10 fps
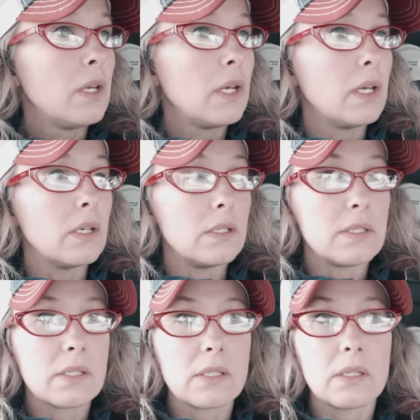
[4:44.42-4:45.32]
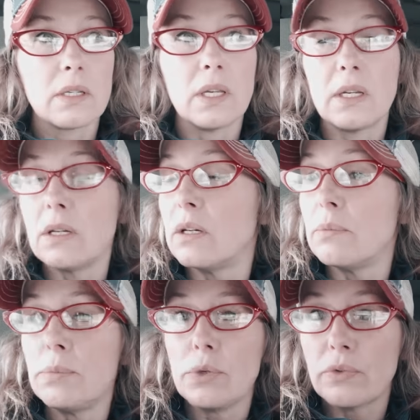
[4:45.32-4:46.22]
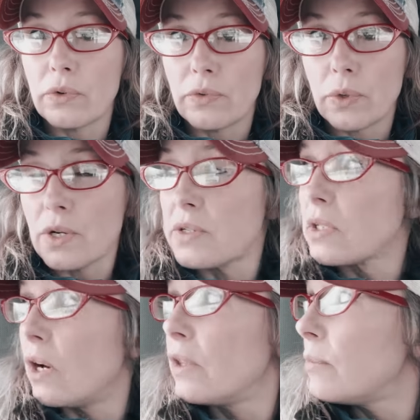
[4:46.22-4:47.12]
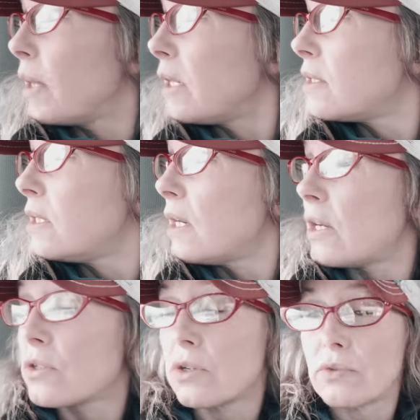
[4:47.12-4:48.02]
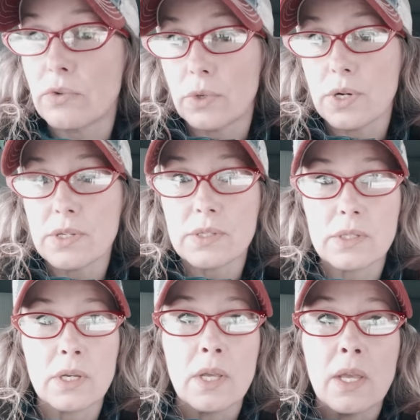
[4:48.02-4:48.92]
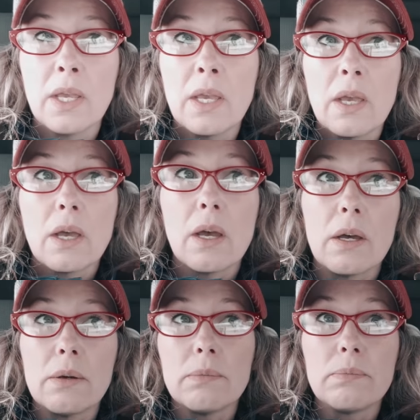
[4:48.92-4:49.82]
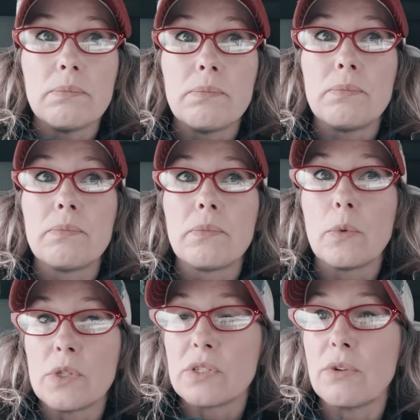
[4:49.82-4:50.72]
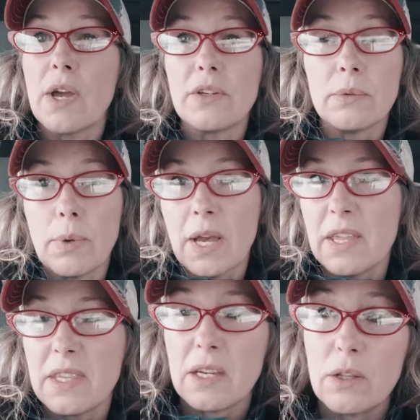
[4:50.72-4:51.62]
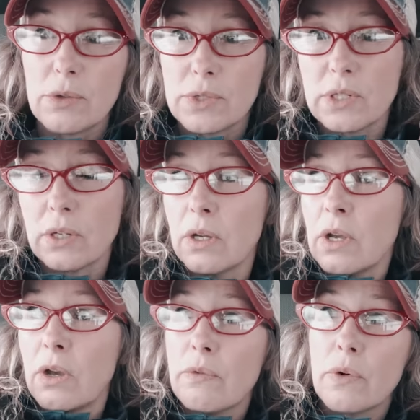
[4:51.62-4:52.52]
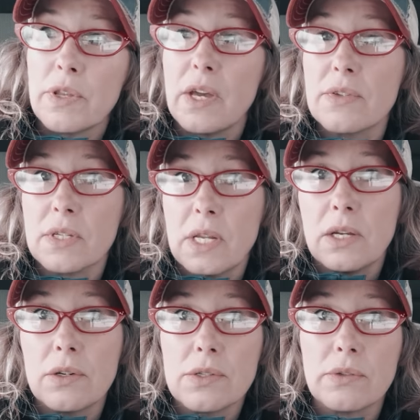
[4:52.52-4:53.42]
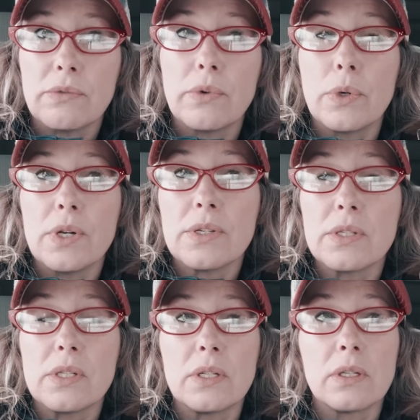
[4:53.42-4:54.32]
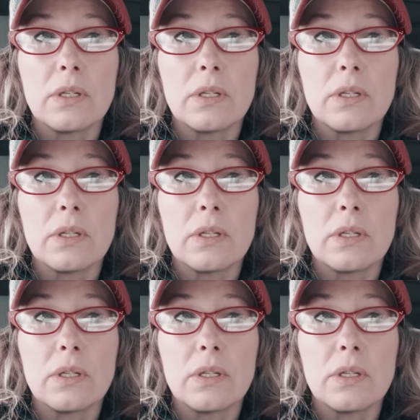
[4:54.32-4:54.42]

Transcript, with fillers: Yeah, it's in a beautiful forest called the Manistee National Forest. Um, we're surrounded by, I think, close to 4,000 acres of forest.